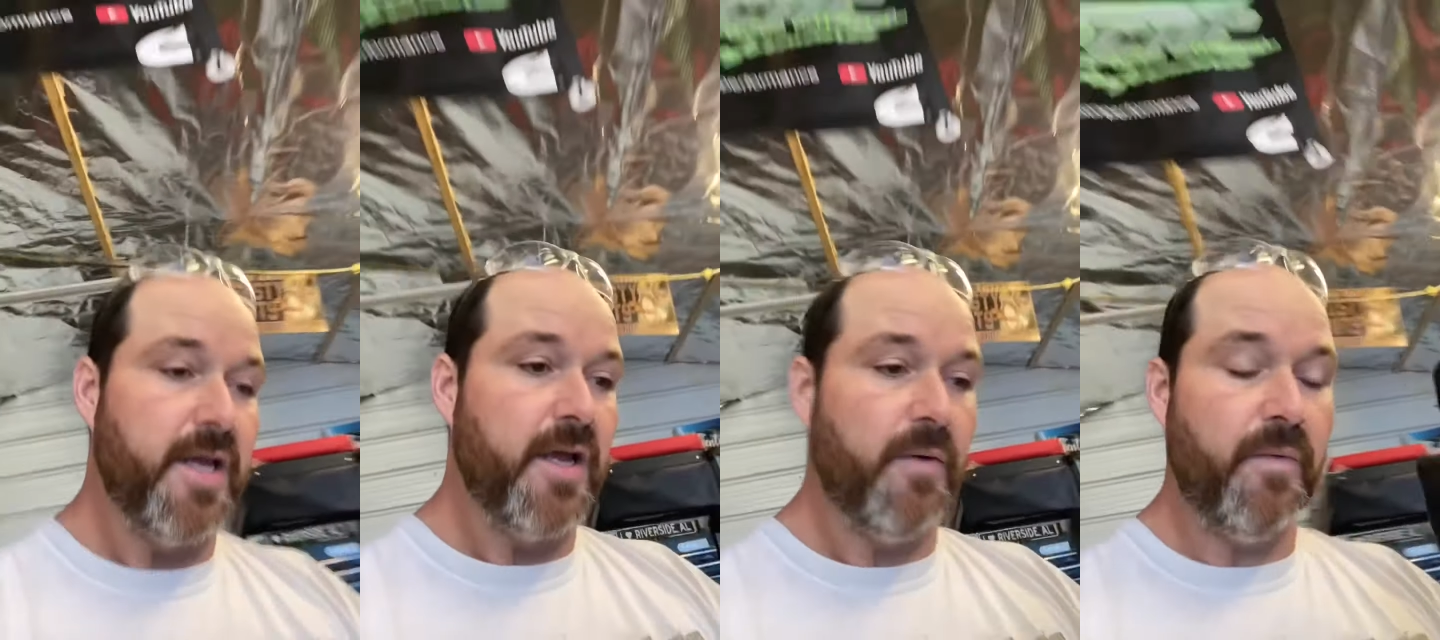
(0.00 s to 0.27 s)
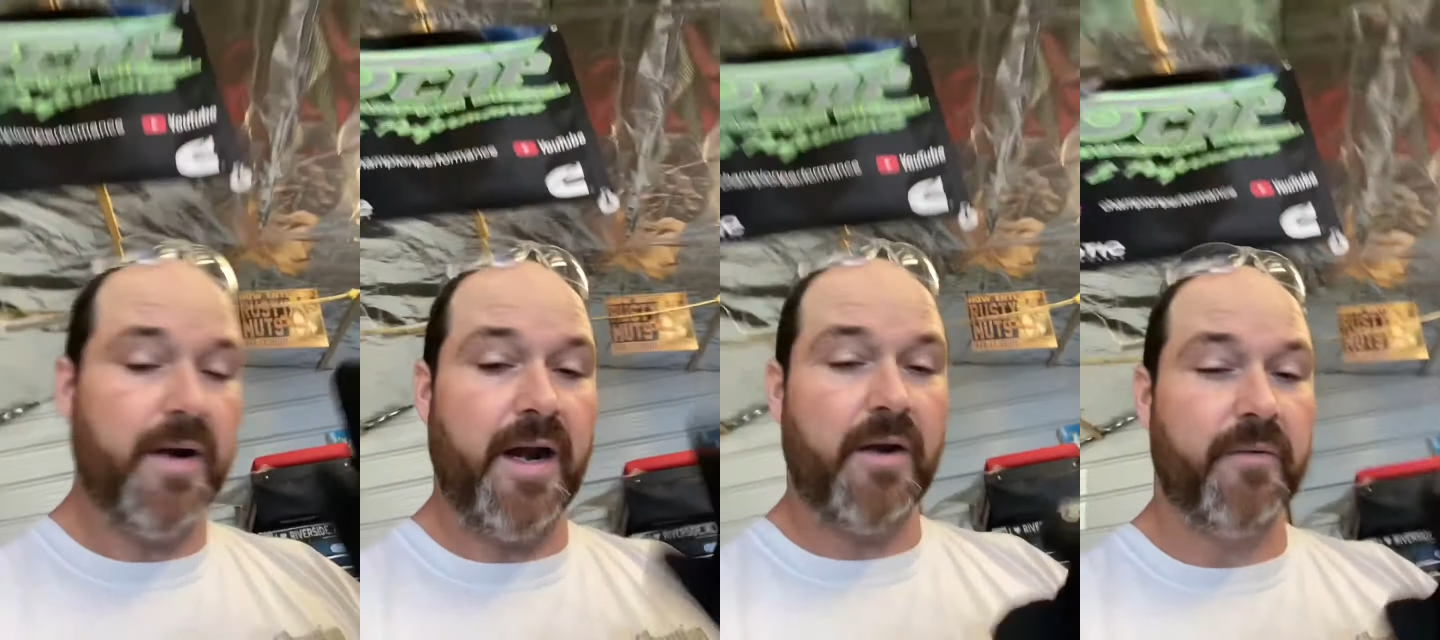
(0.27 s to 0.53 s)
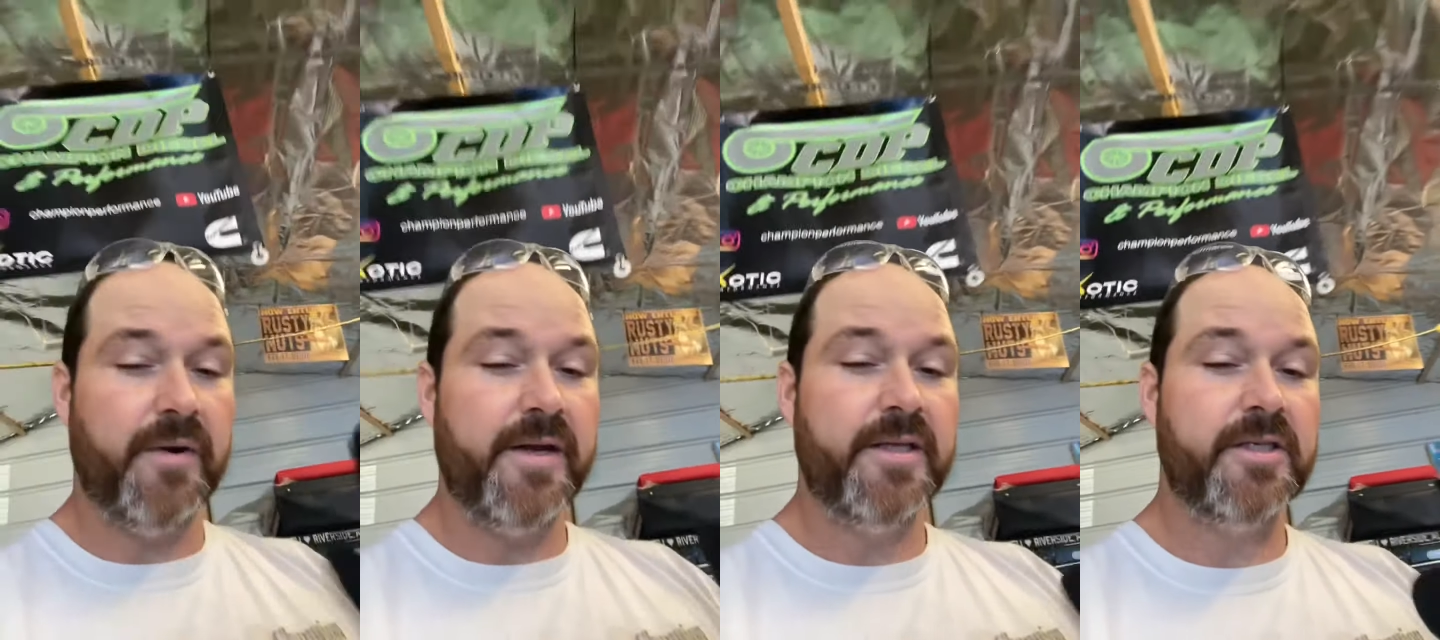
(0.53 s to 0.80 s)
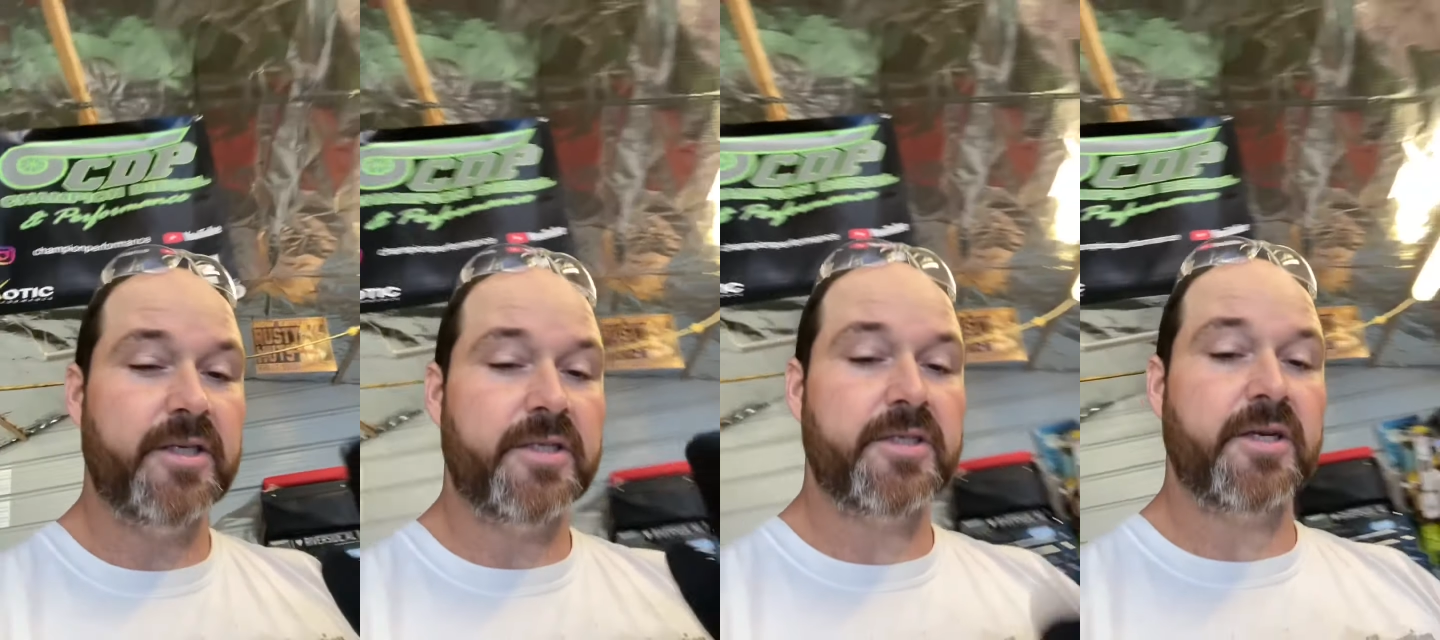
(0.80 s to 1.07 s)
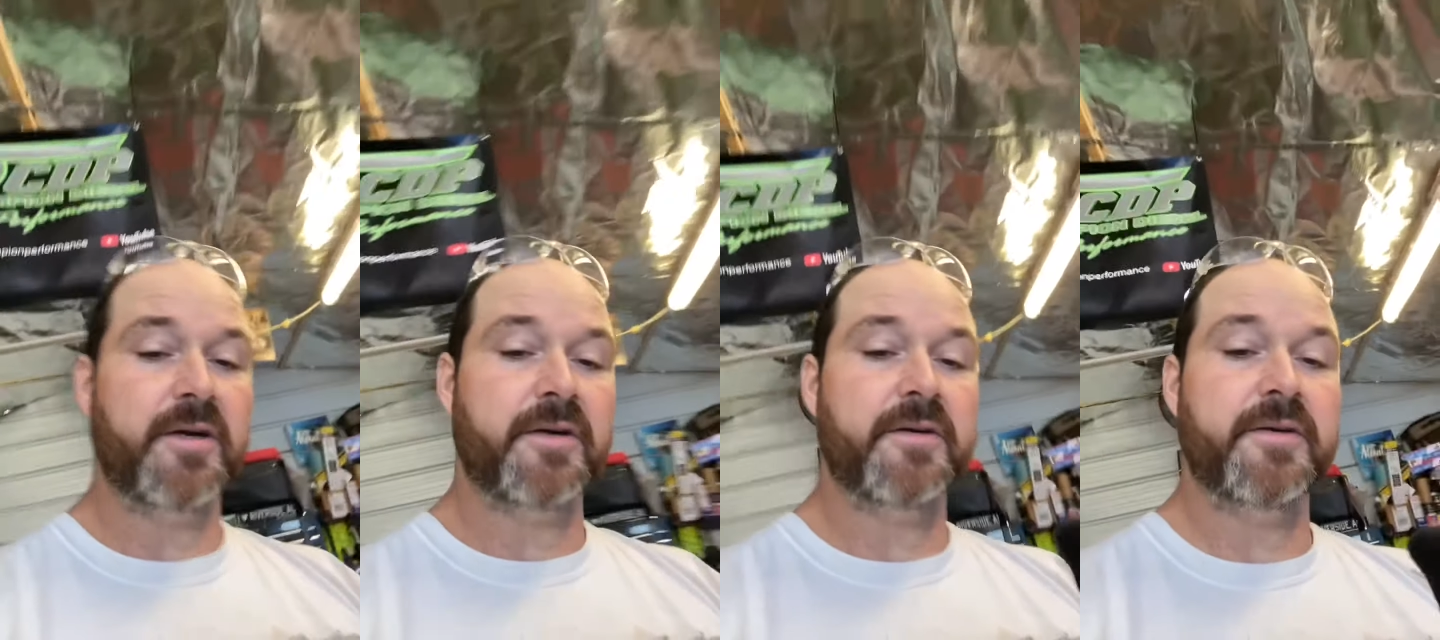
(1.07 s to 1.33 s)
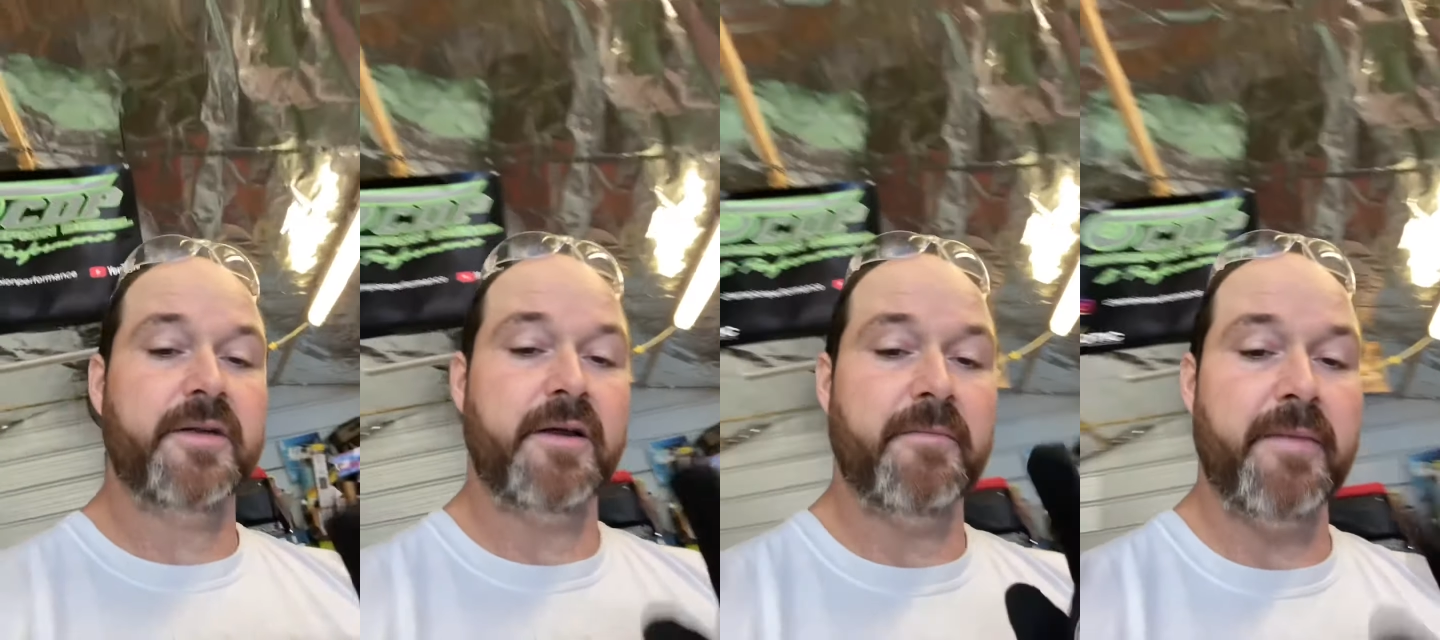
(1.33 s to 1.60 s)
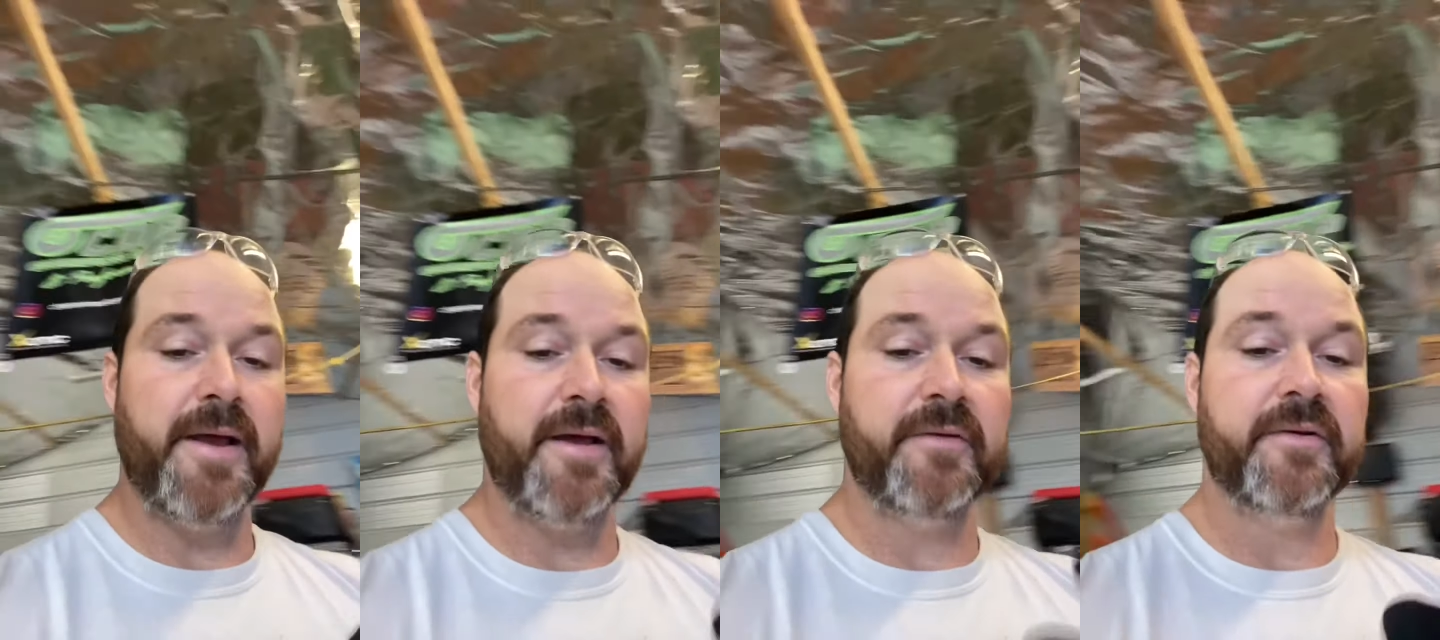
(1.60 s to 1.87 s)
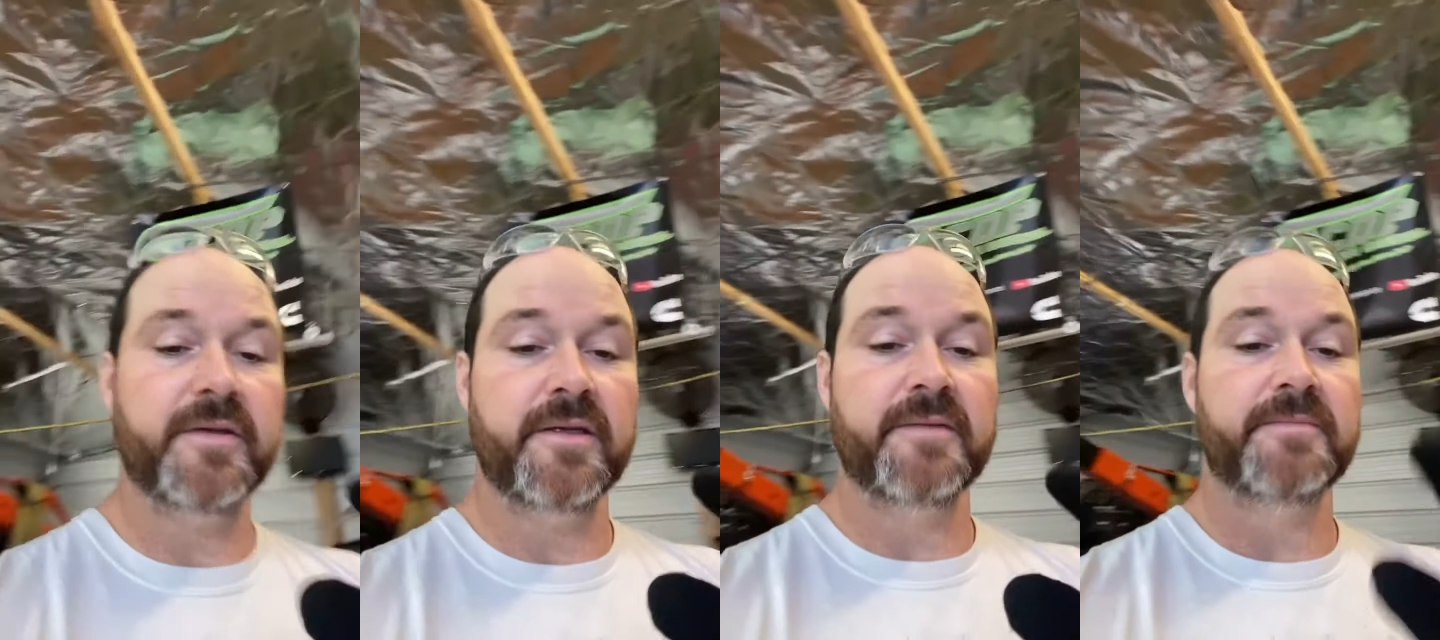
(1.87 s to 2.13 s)
when I reach a certain
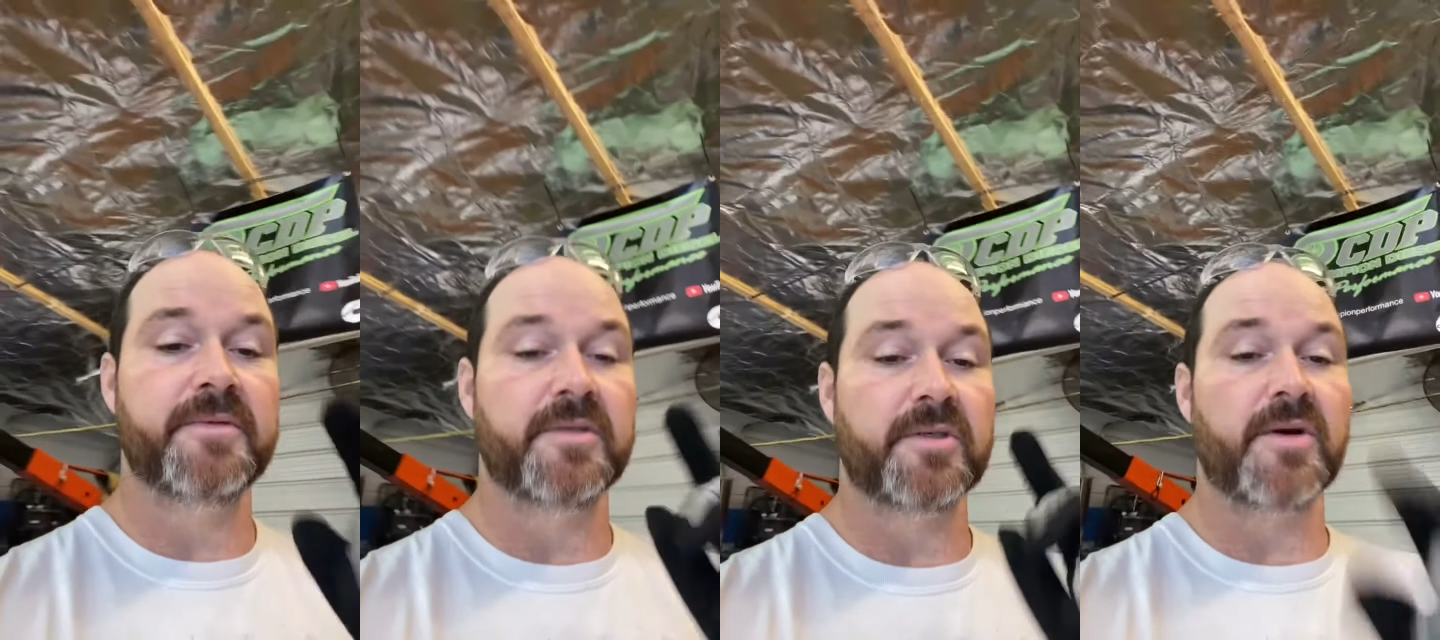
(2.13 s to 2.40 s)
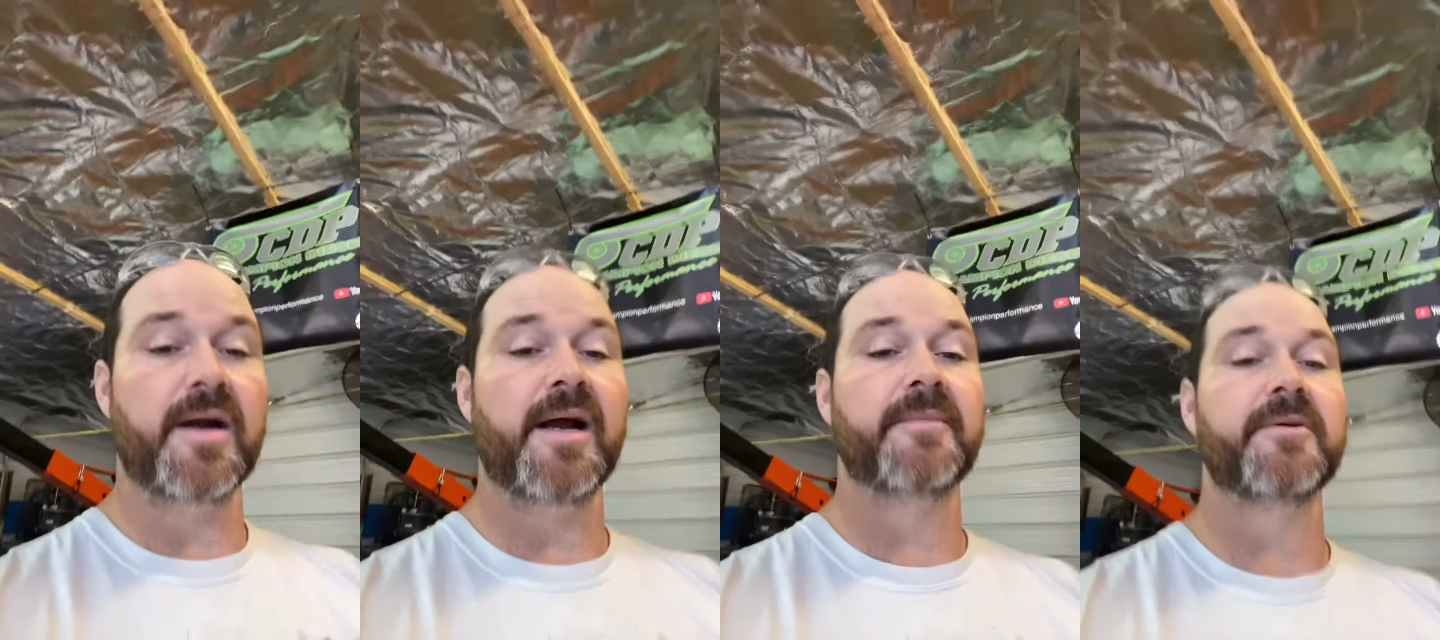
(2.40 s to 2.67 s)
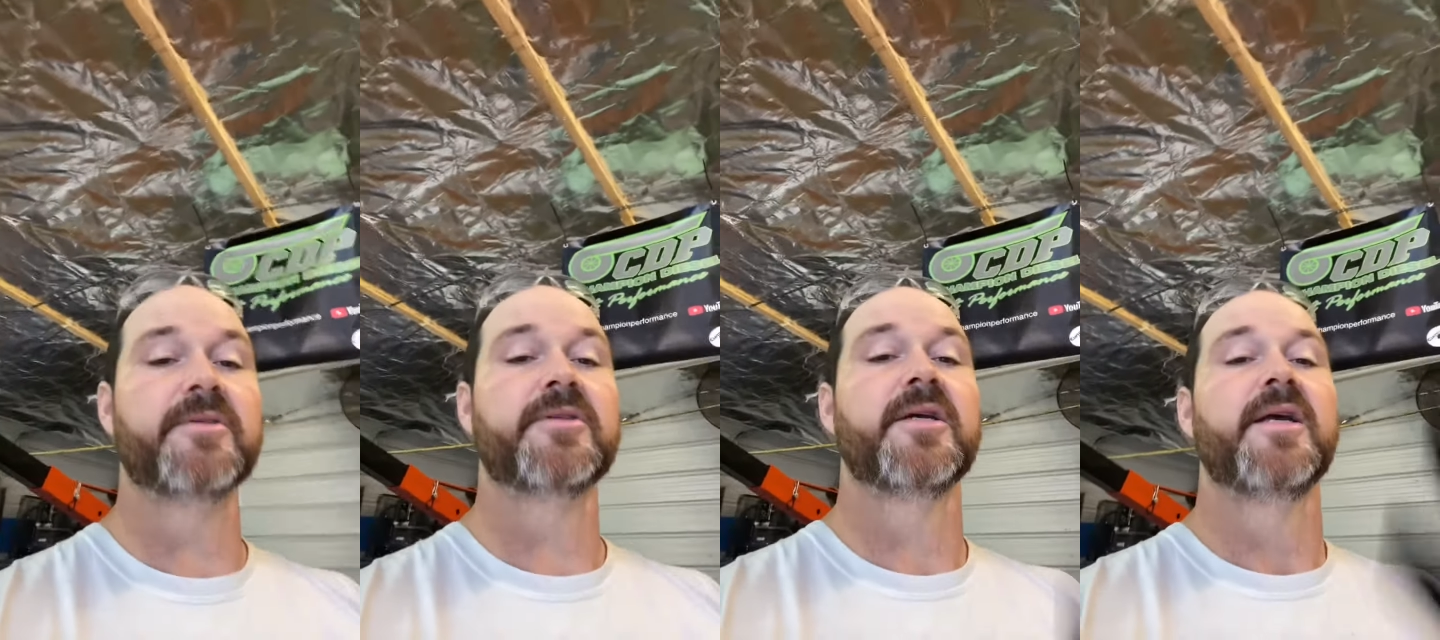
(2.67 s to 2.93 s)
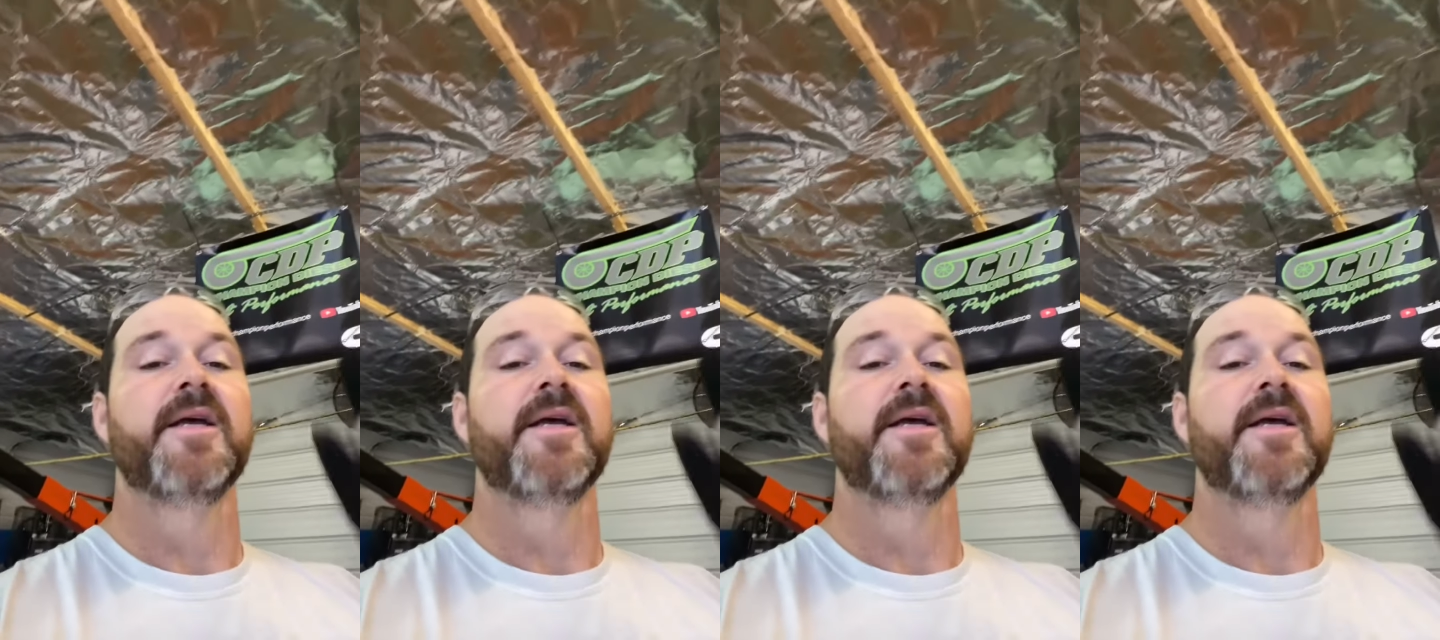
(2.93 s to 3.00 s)
amount of subscribers.